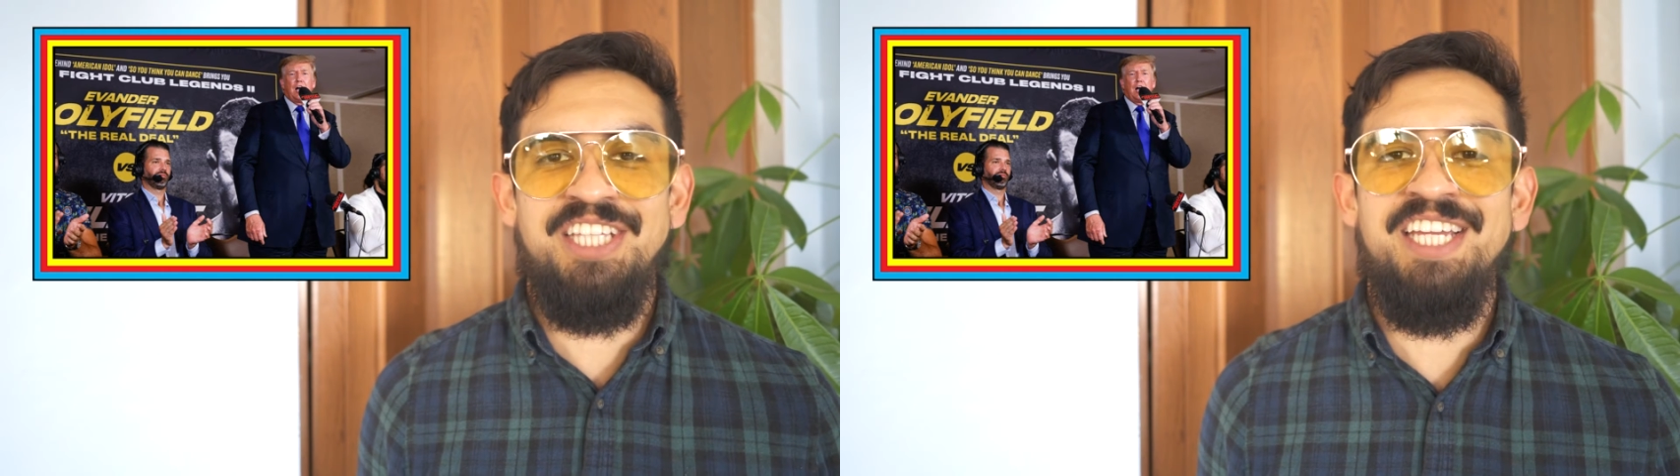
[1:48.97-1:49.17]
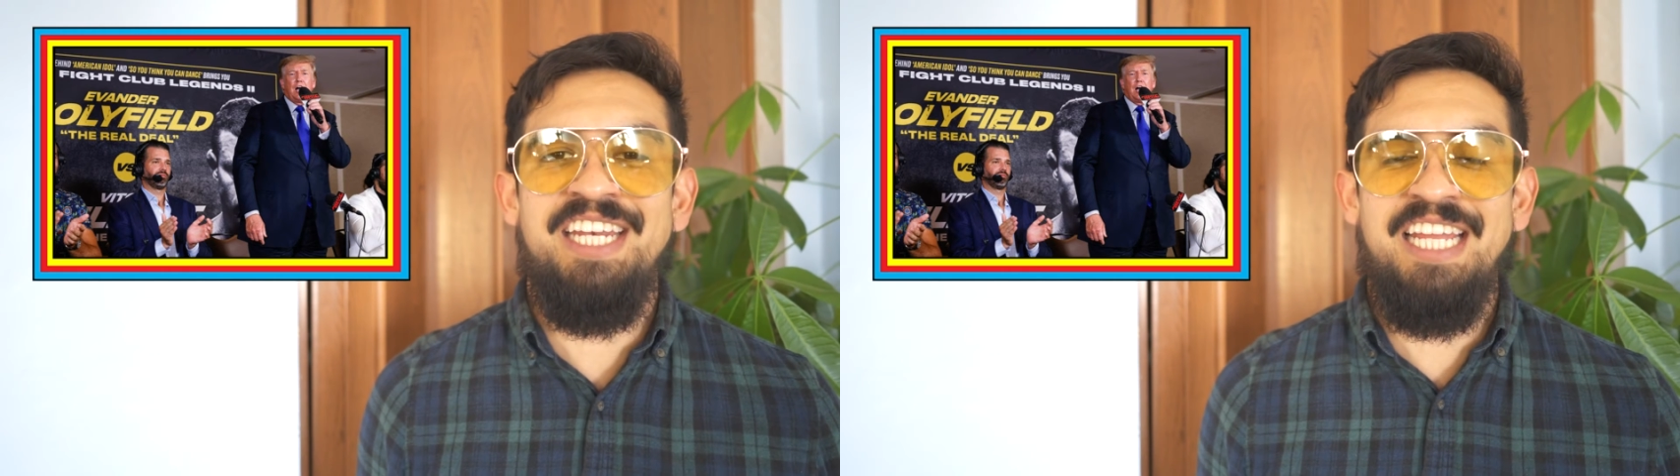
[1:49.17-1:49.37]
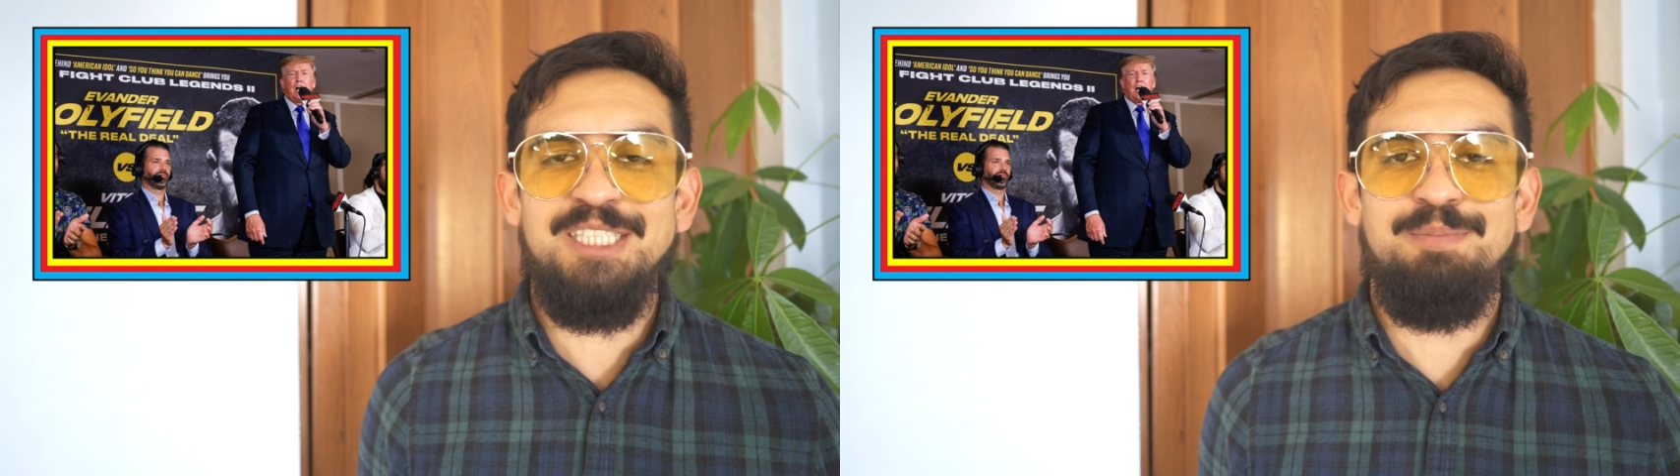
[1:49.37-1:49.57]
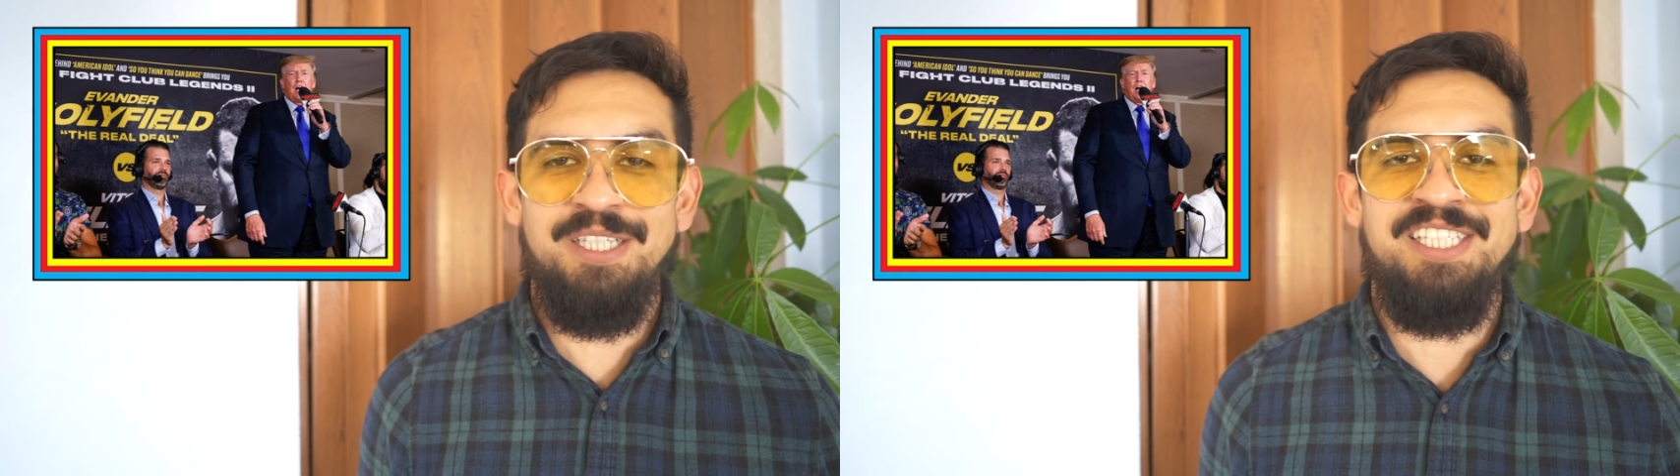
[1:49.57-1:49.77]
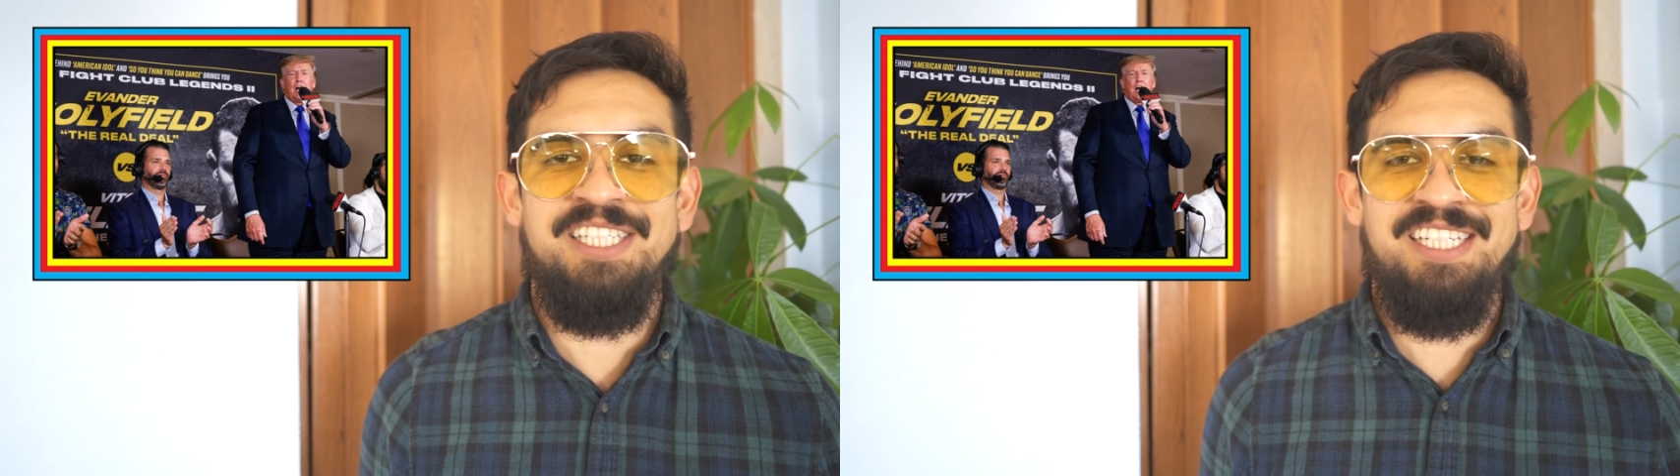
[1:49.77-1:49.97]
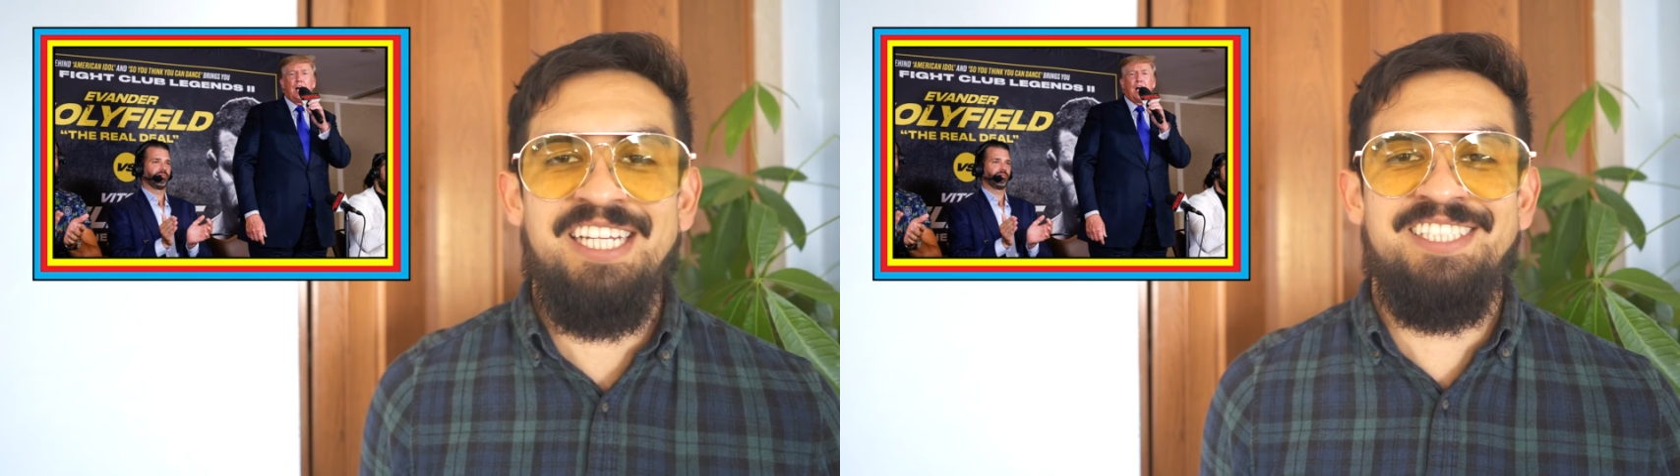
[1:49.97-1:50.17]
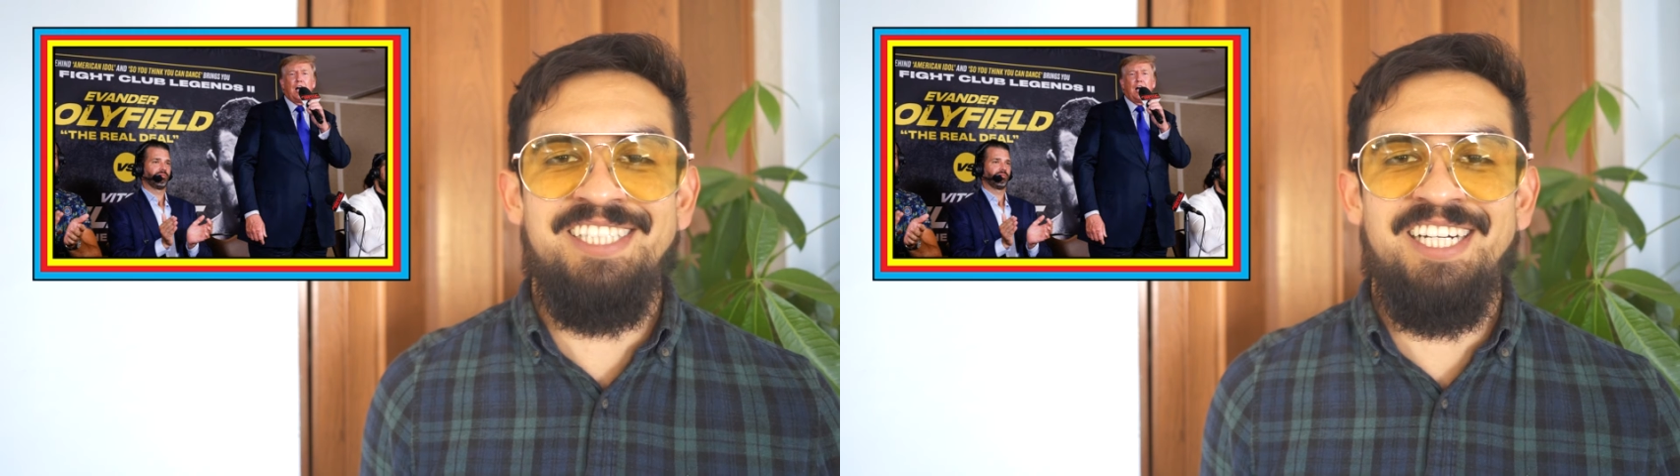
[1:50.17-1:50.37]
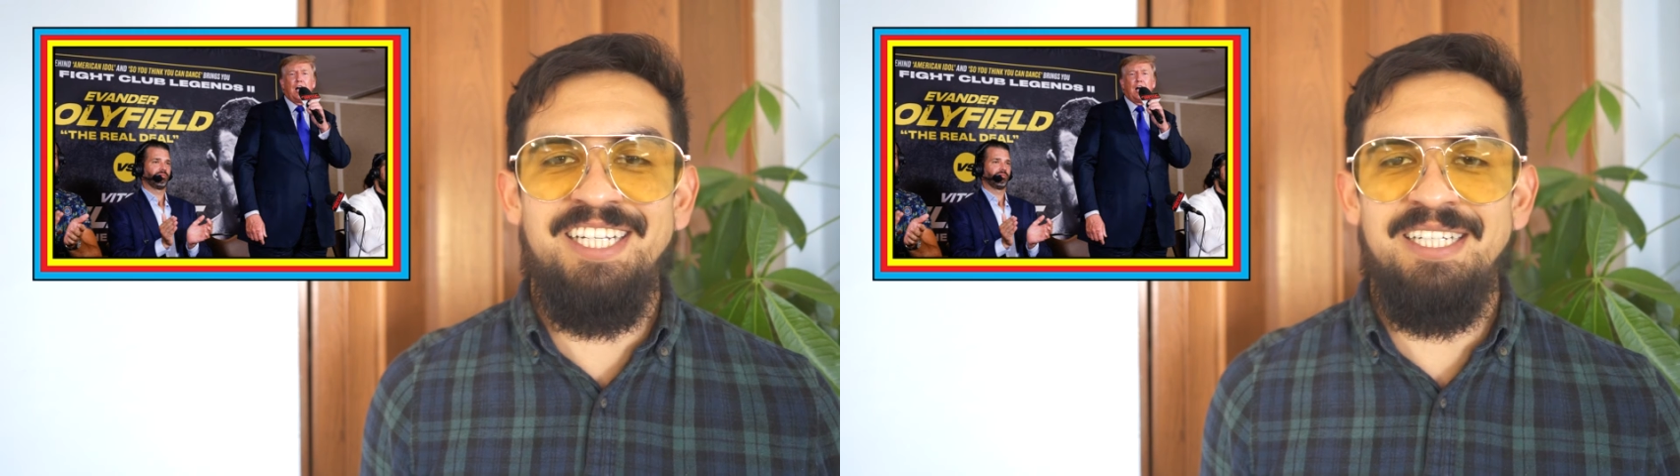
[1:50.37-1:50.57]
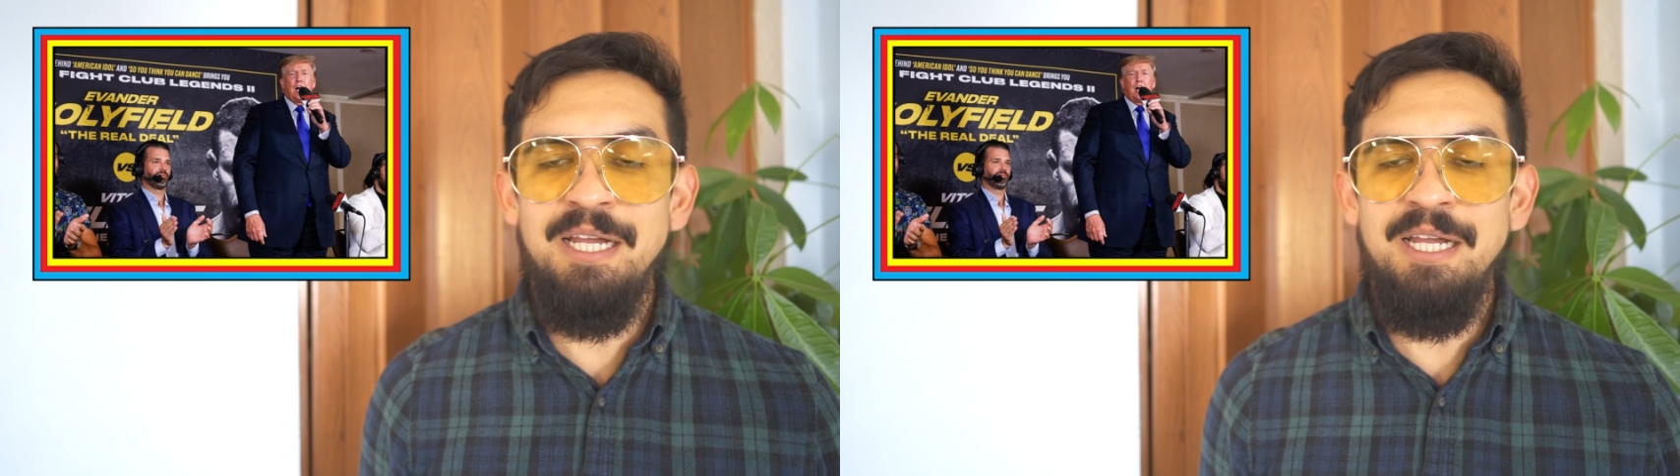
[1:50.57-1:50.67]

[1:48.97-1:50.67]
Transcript: thing an ex-president has done.